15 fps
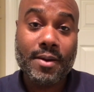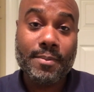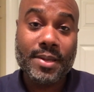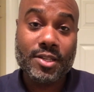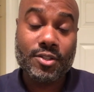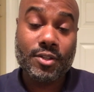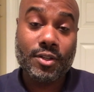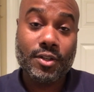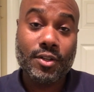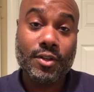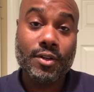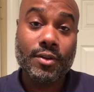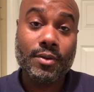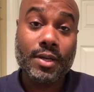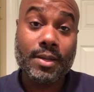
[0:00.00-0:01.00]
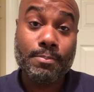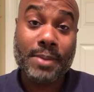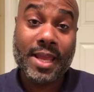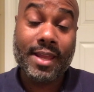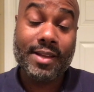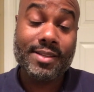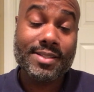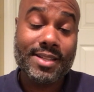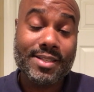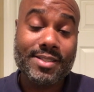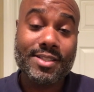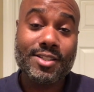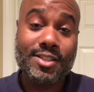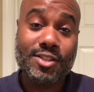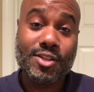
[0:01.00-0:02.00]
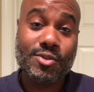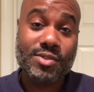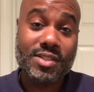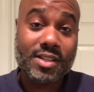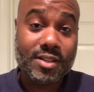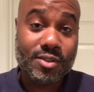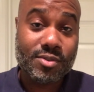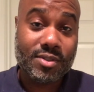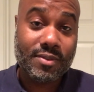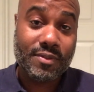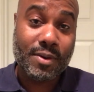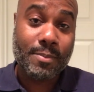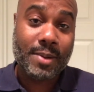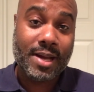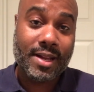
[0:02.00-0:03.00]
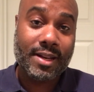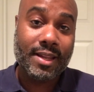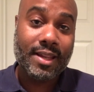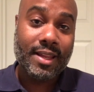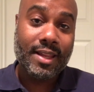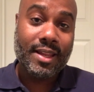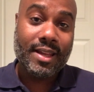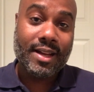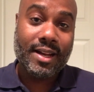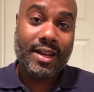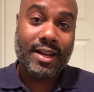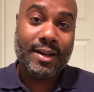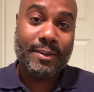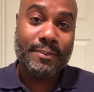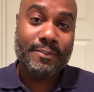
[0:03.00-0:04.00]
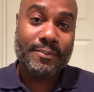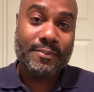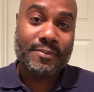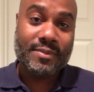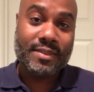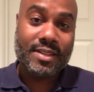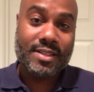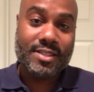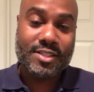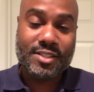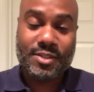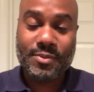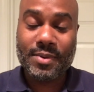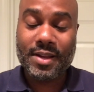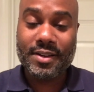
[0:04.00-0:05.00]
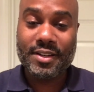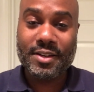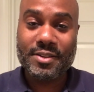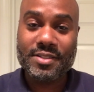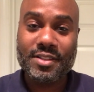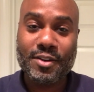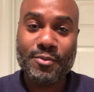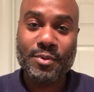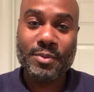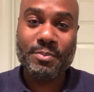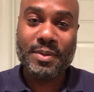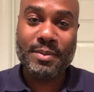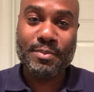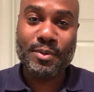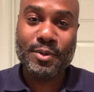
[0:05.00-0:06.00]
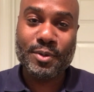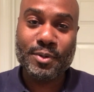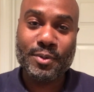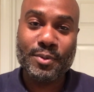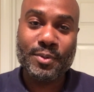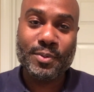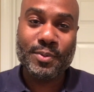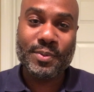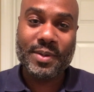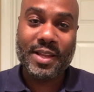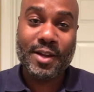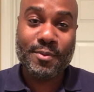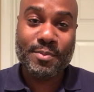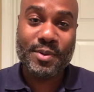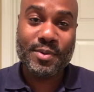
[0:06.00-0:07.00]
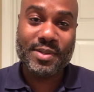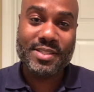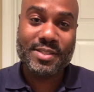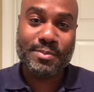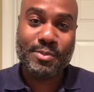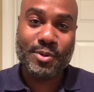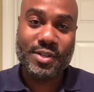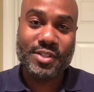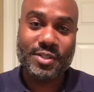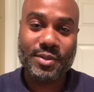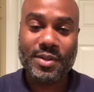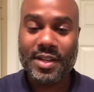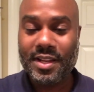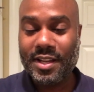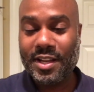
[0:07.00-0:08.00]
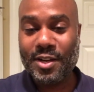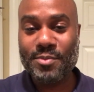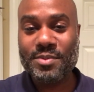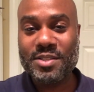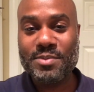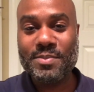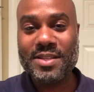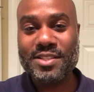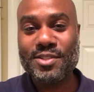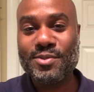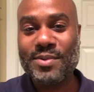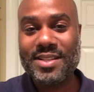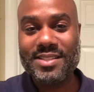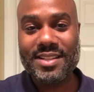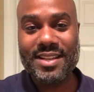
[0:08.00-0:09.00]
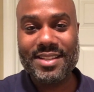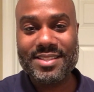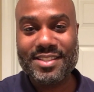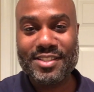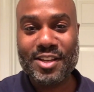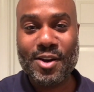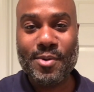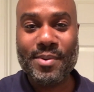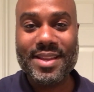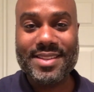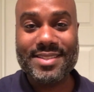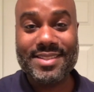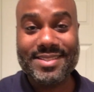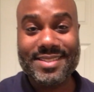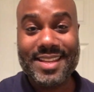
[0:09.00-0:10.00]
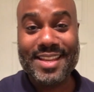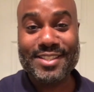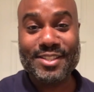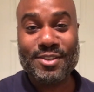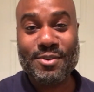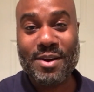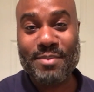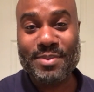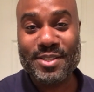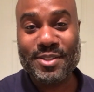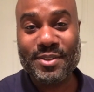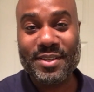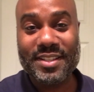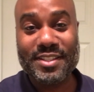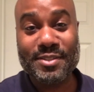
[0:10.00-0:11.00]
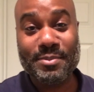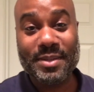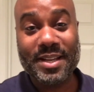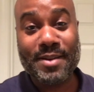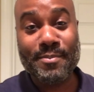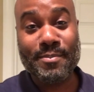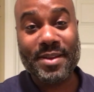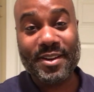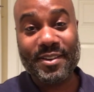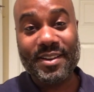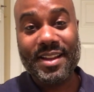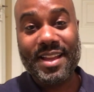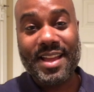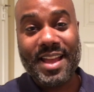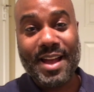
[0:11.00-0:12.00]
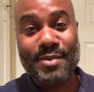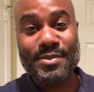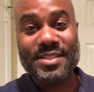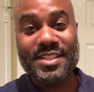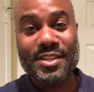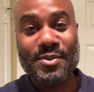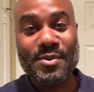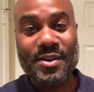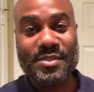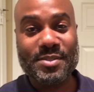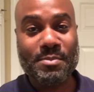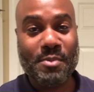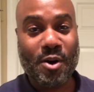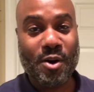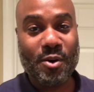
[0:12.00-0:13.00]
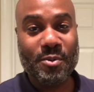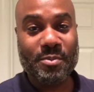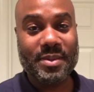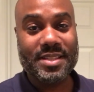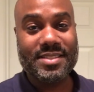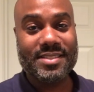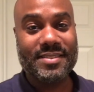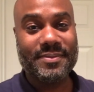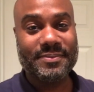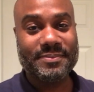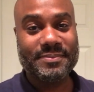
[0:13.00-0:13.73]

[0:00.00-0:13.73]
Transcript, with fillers: Make sure you're paying attention to those signals of your body. And just surrounding yourself with people who help you and support you. Hope this message resonates. As always, each day is a new opportunity to become better. I will see you all tomorrow. Peace.